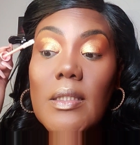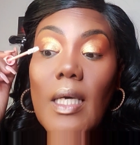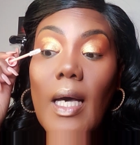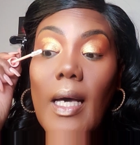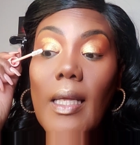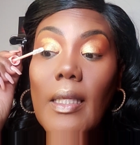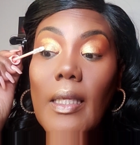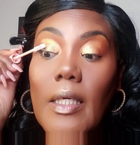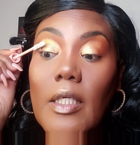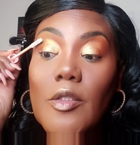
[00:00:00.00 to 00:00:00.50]

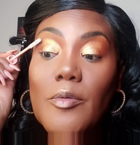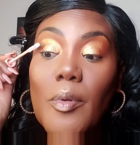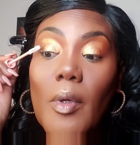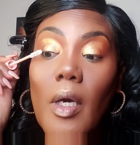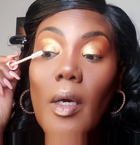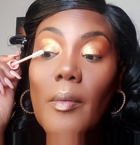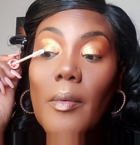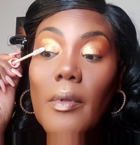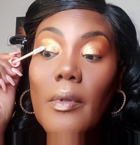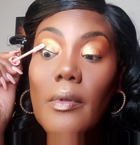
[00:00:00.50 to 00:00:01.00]
Eyelash
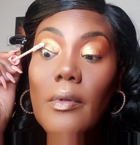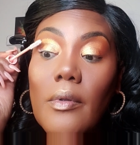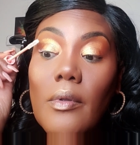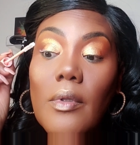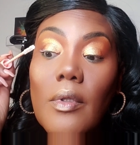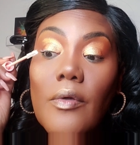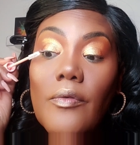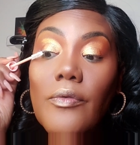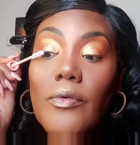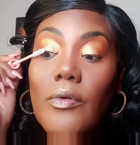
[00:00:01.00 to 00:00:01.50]
Primer.
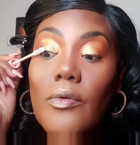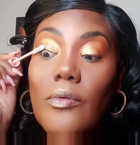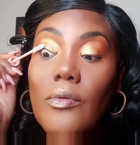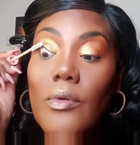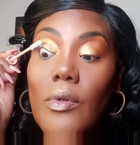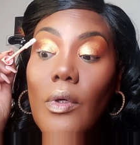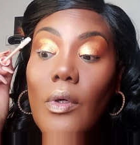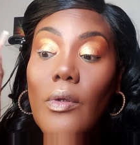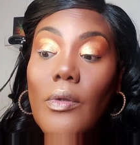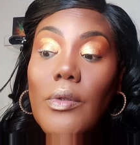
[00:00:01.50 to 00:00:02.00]
If you
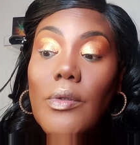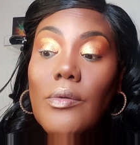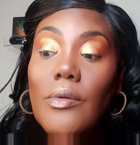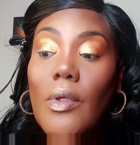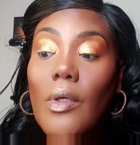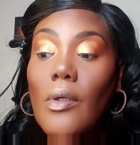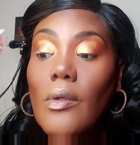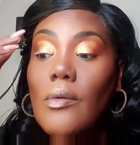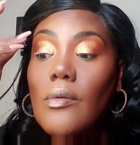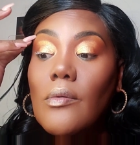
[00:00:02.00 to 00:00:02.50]
know, you
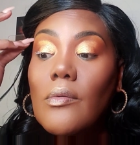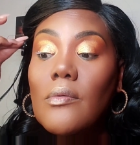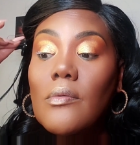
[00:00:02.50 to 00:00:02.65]
know.